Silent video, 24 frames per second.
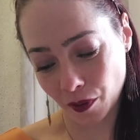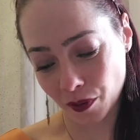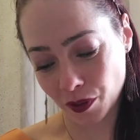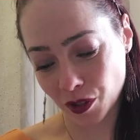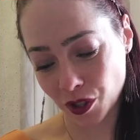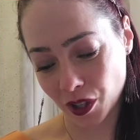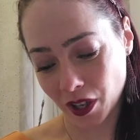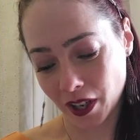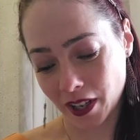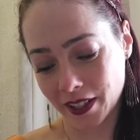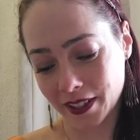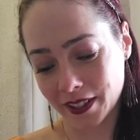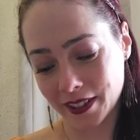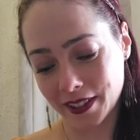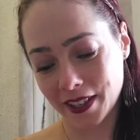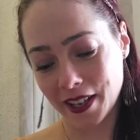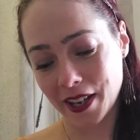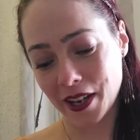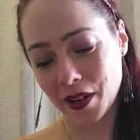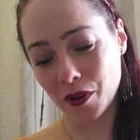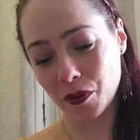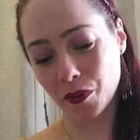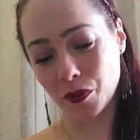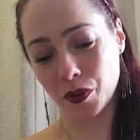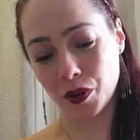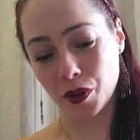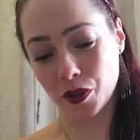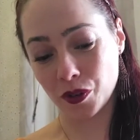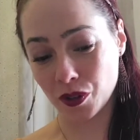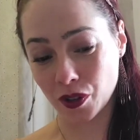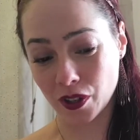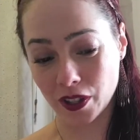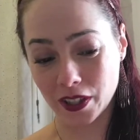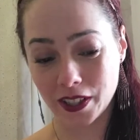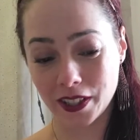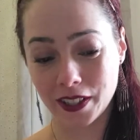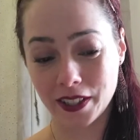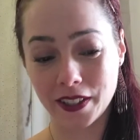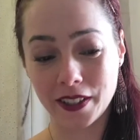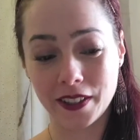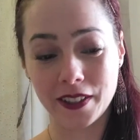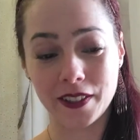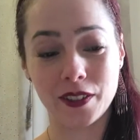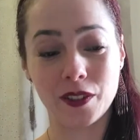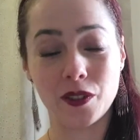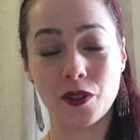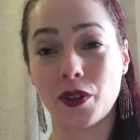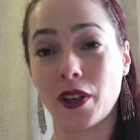chart we usually
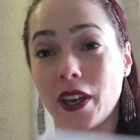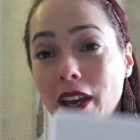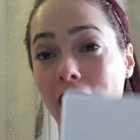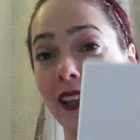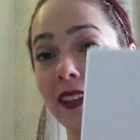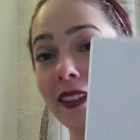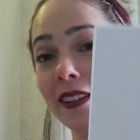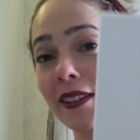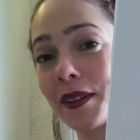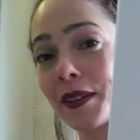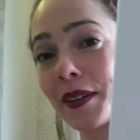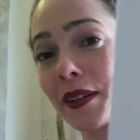look at,